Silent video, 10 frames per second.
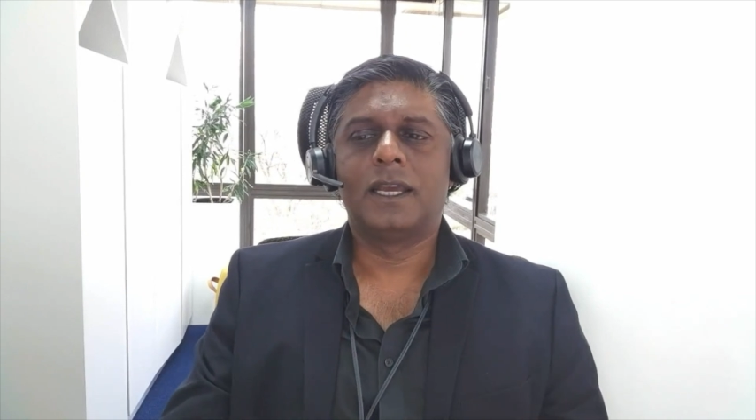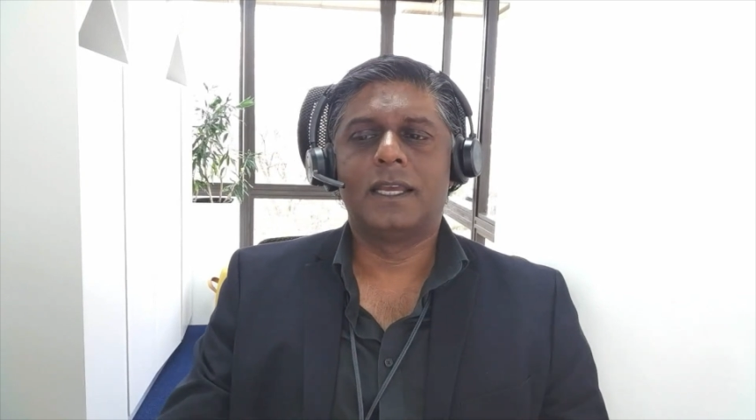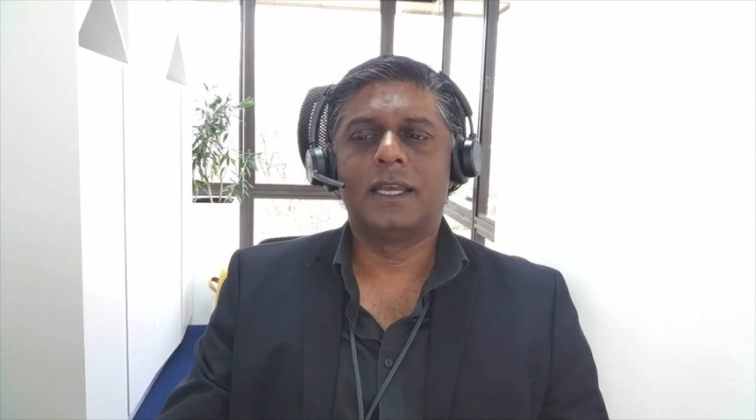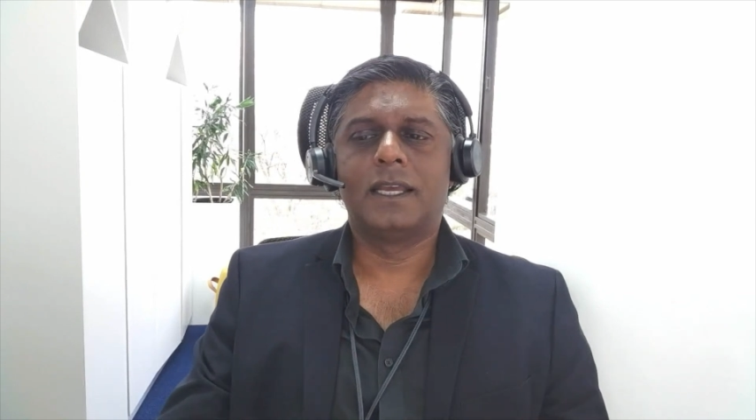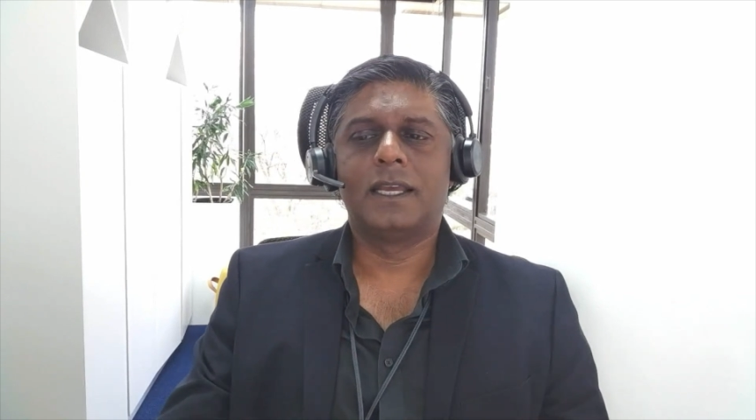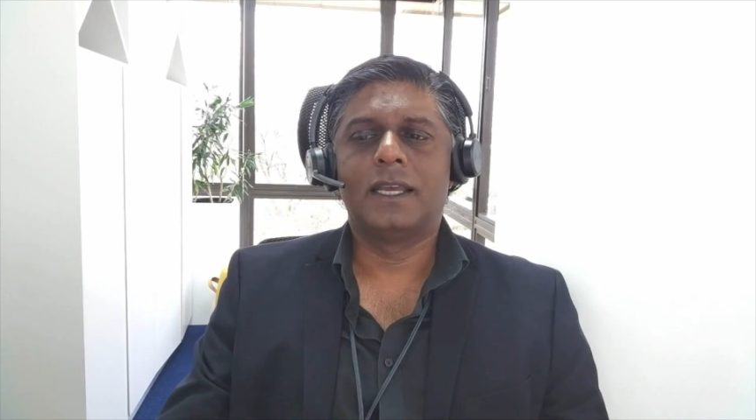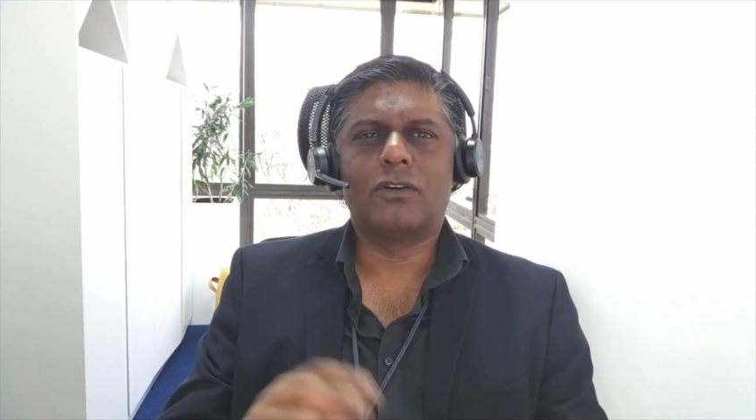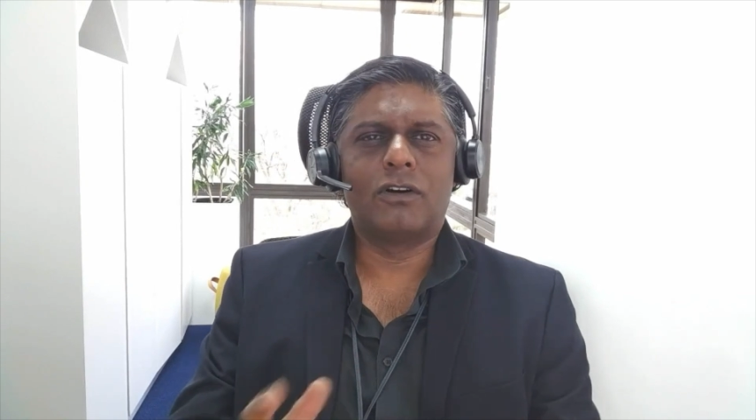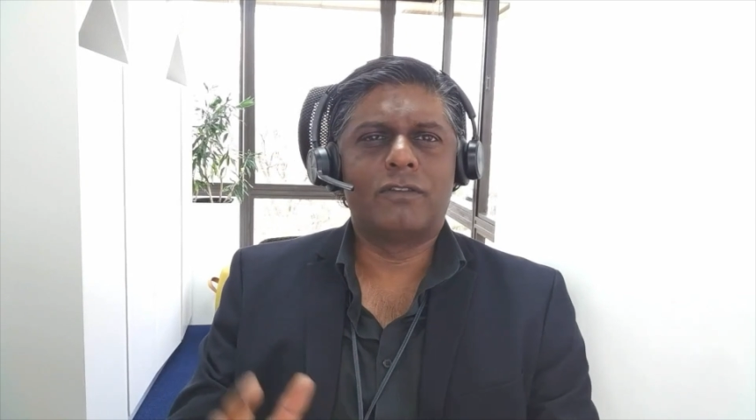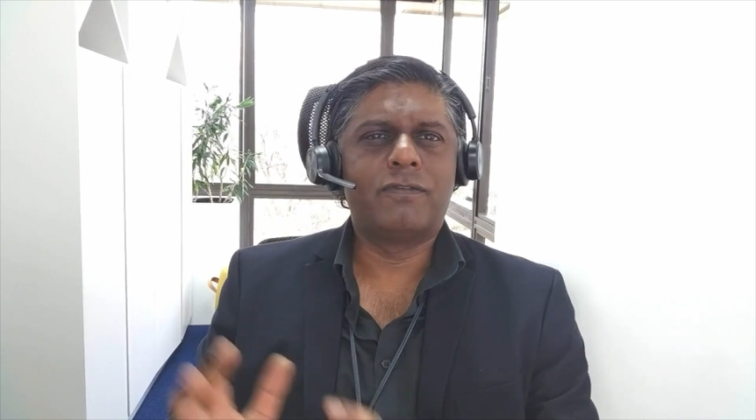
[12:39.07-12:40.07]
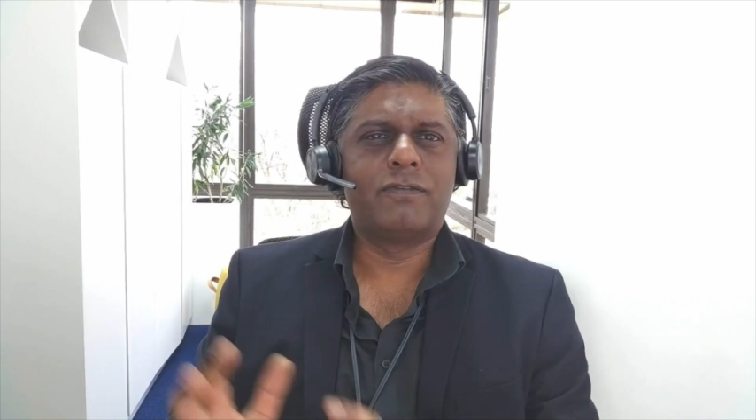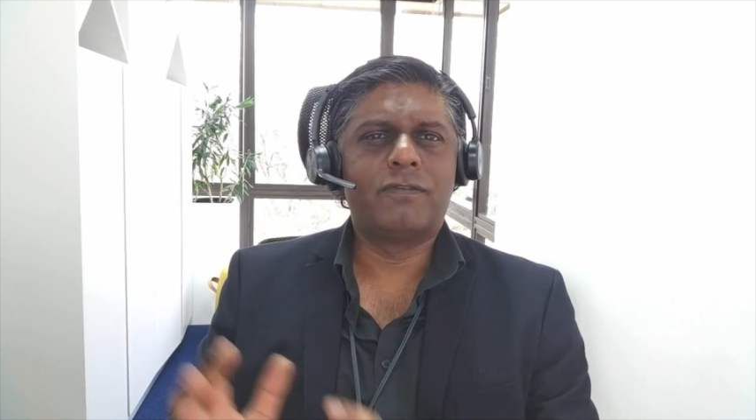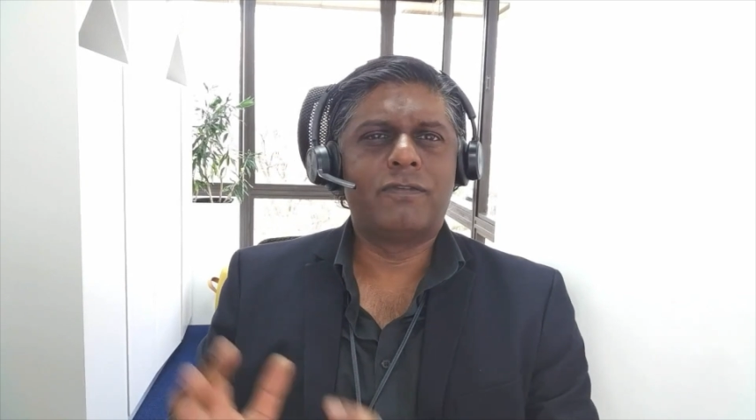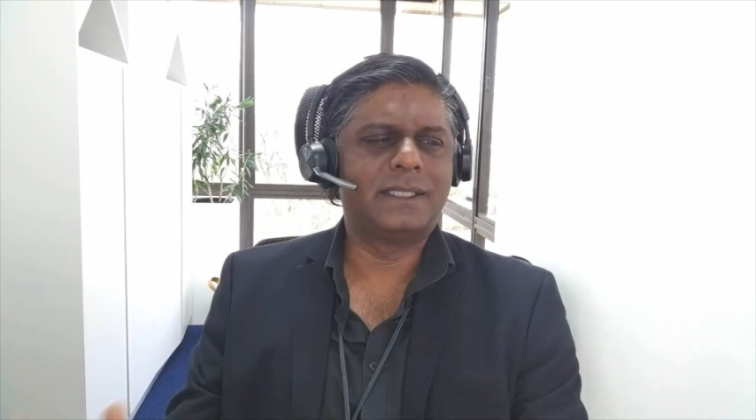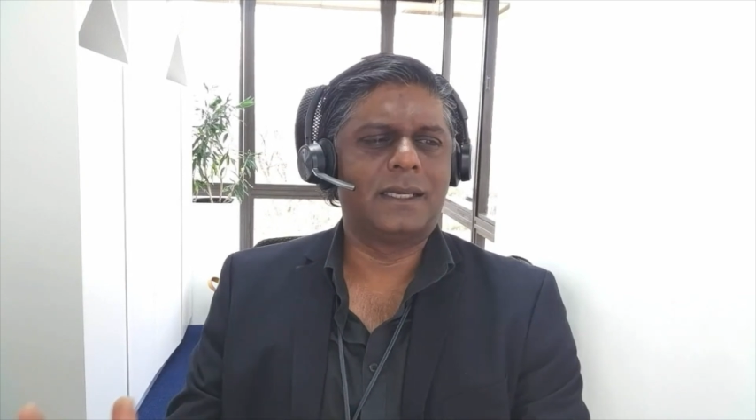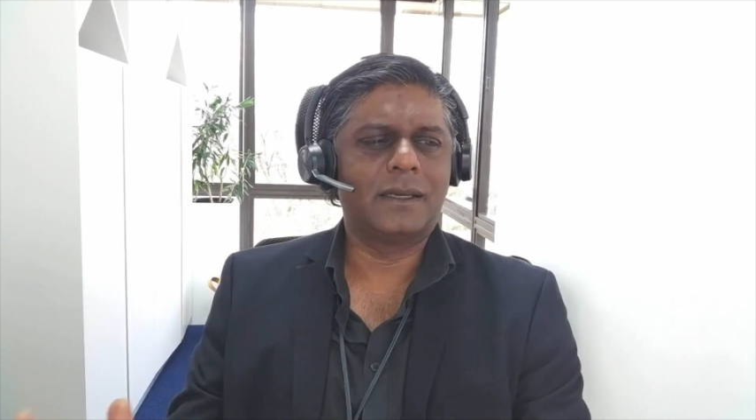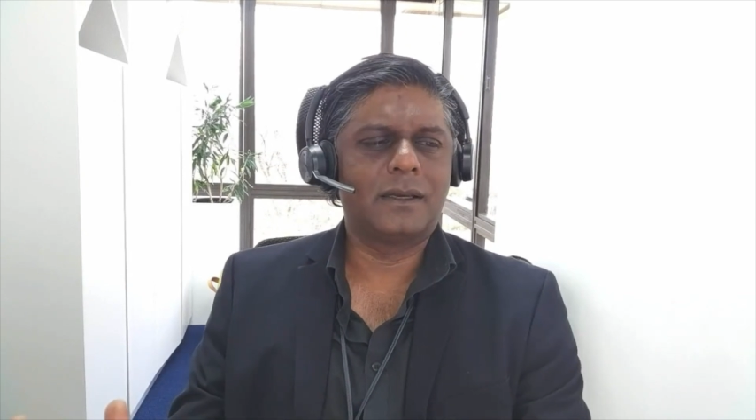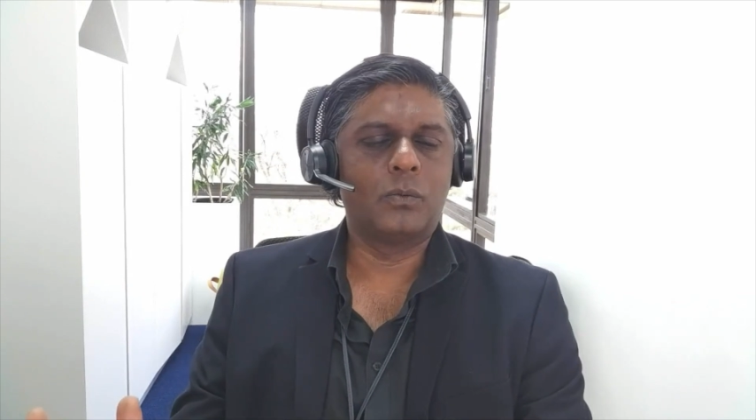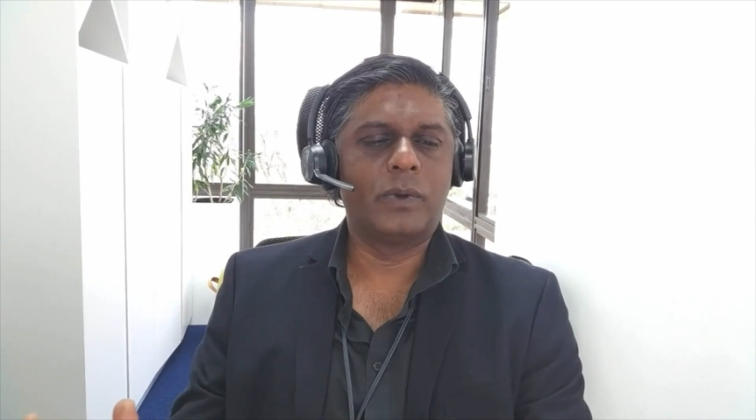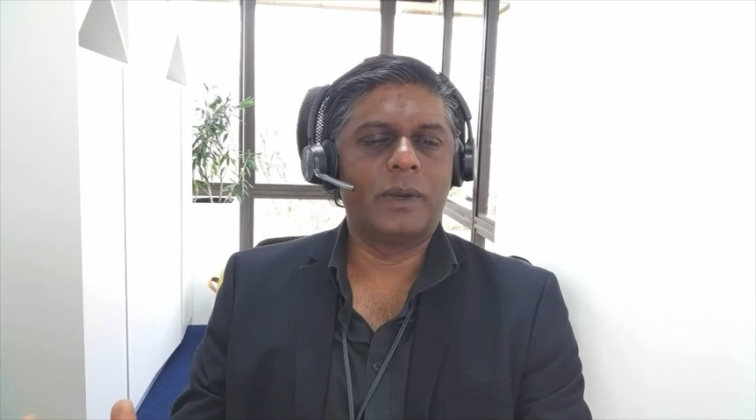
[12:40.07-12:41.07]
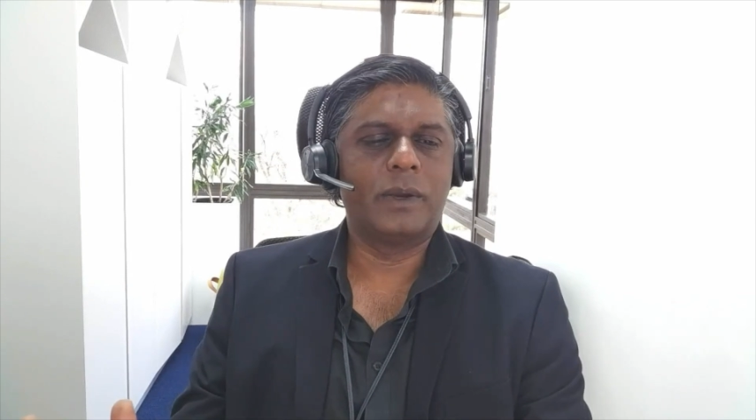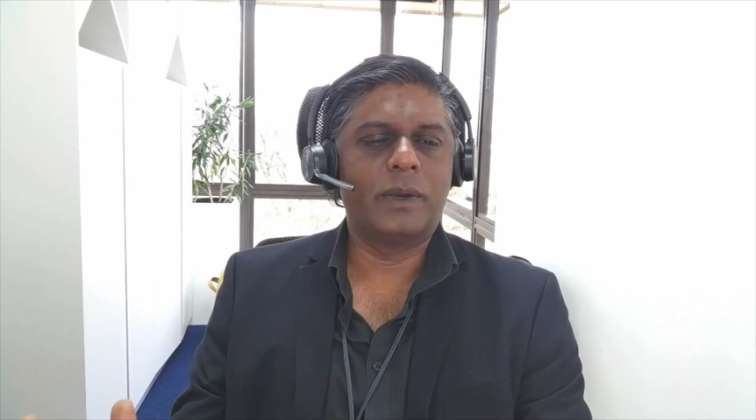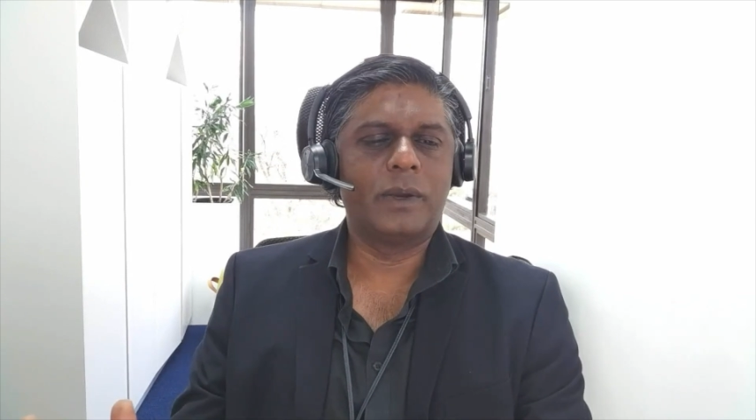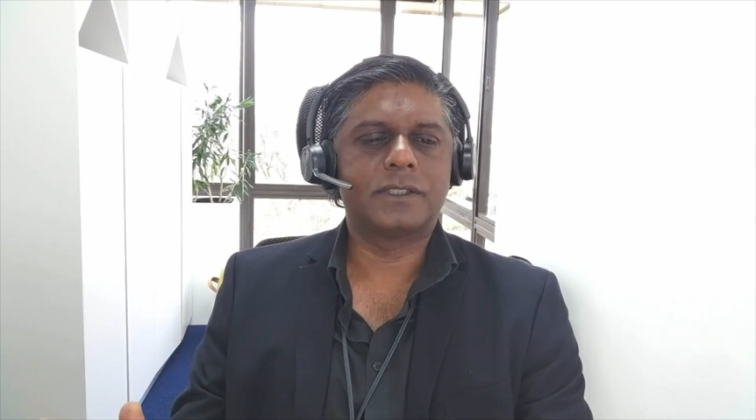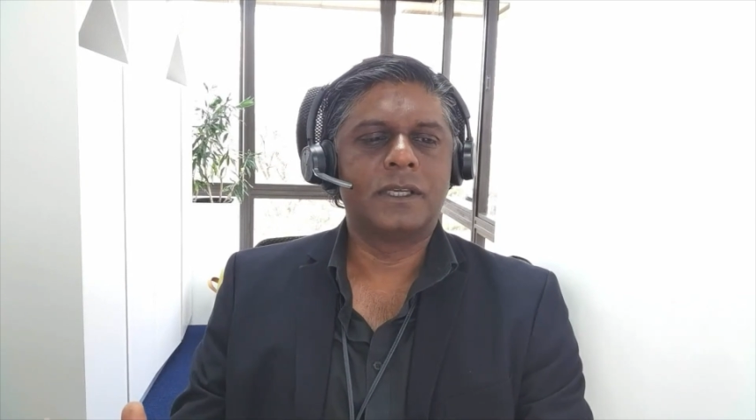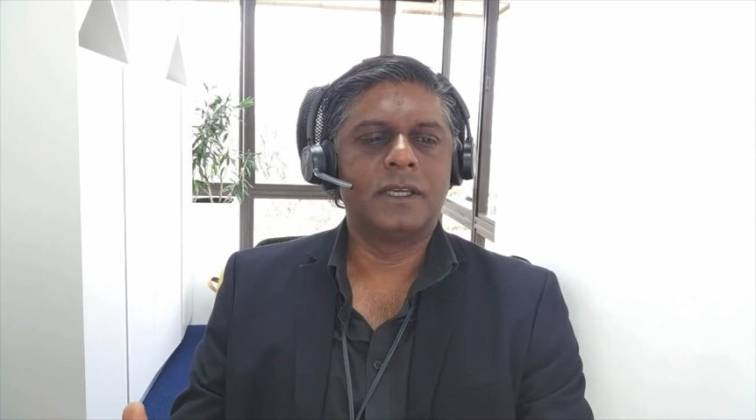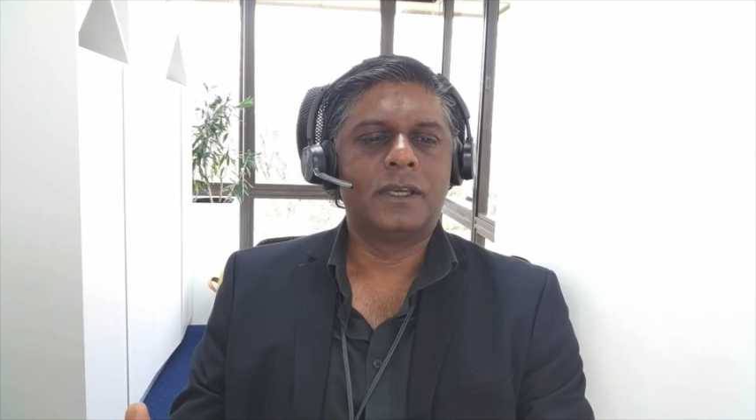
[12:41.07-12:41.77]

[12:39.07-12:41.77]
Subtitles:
and then you've got odd formatting web pages,